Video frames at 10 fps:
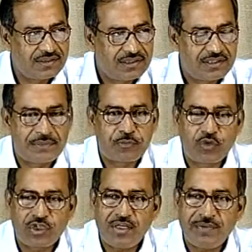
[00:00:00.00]
The
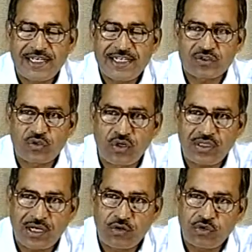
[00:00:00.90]
program has gone
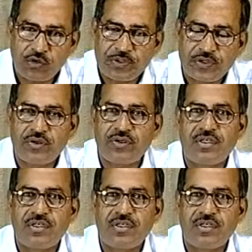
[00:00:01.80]
out of your